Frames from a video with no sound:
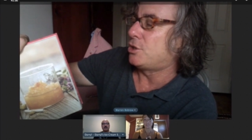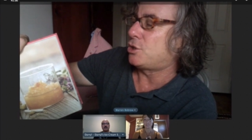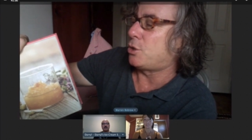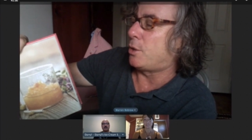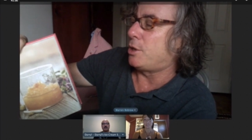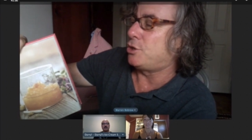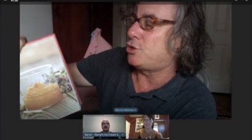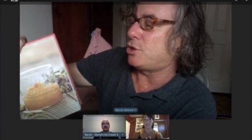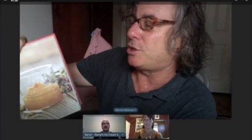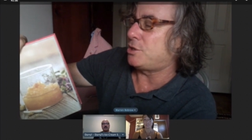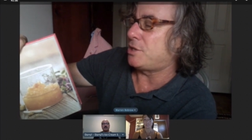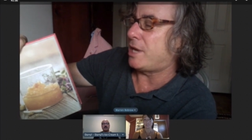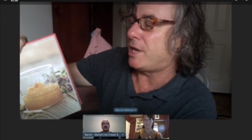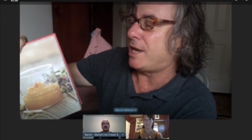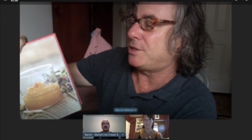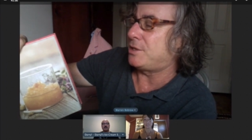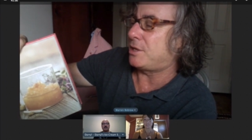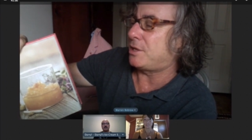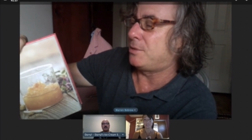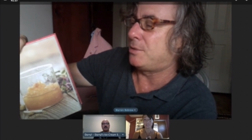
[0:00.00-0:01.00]
So I just
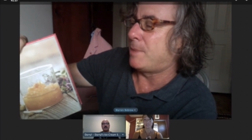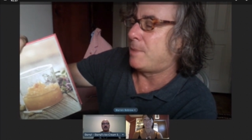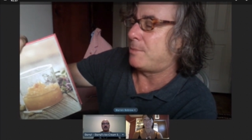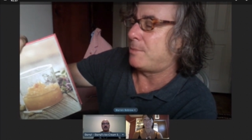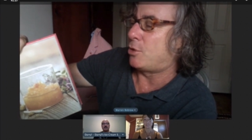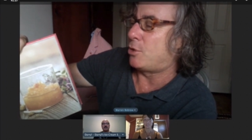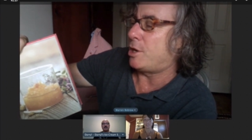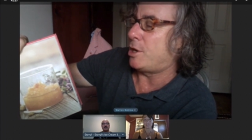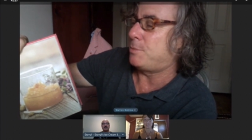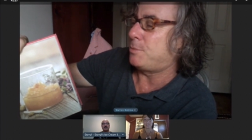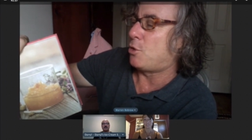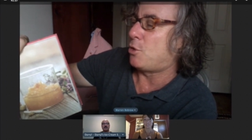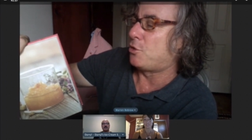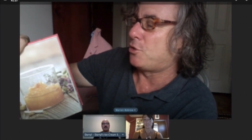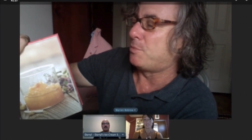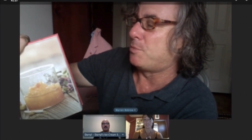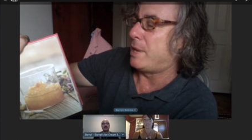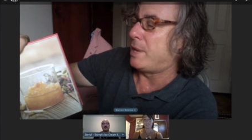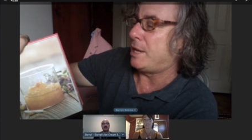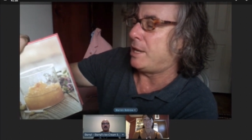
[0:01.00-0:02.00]
had to commemorate
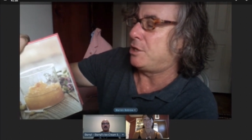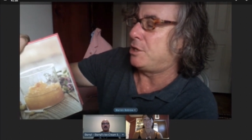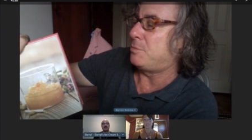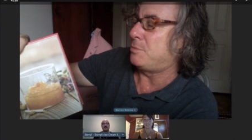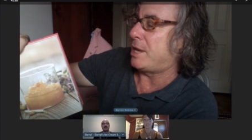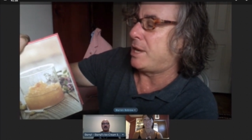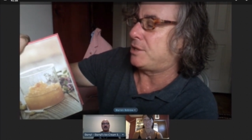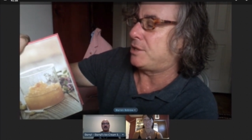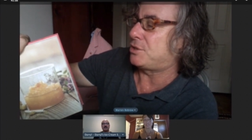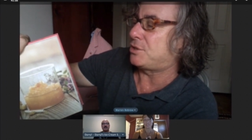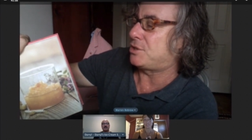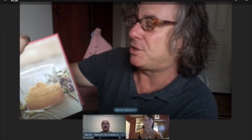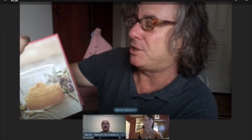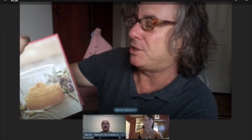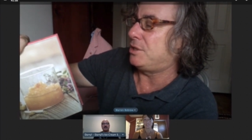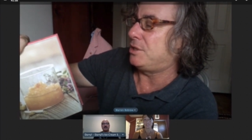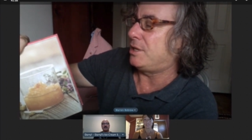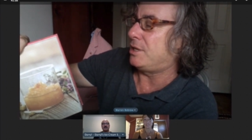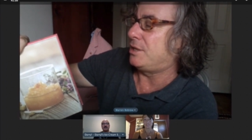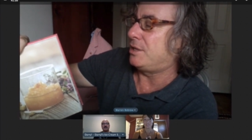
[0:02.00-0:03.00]
both man and
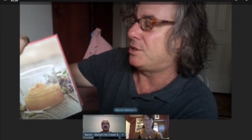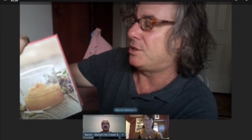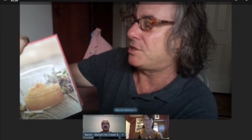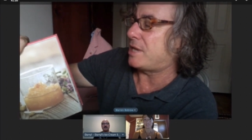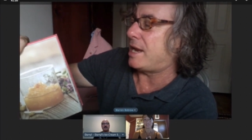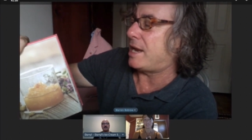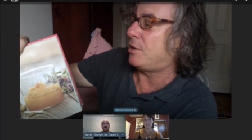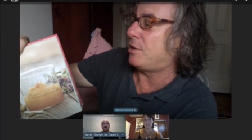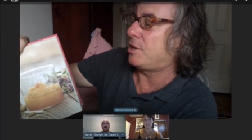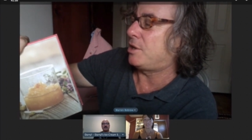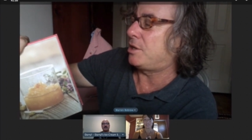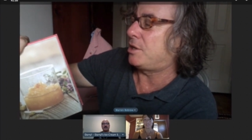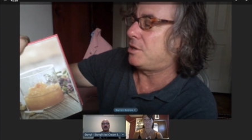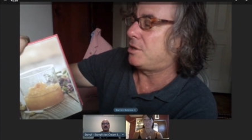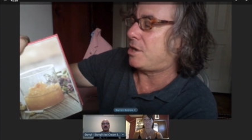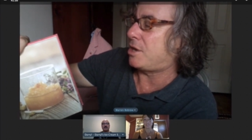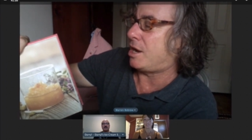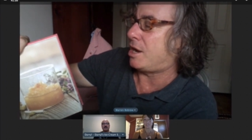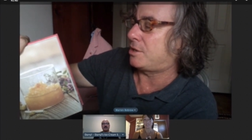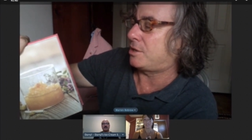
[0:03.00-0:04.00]
medicine in this
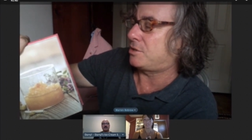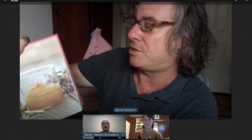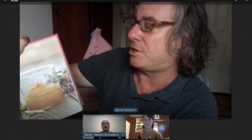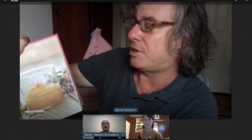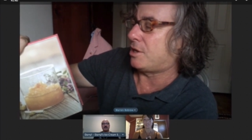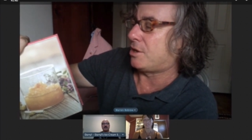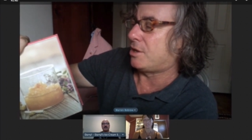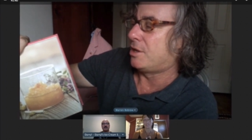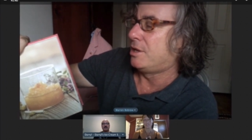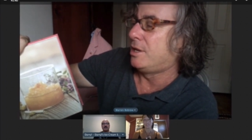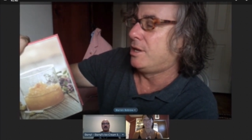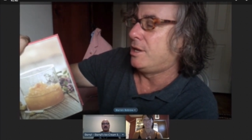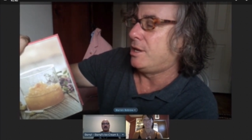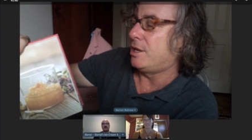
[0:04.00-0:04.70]
elegant cocktail.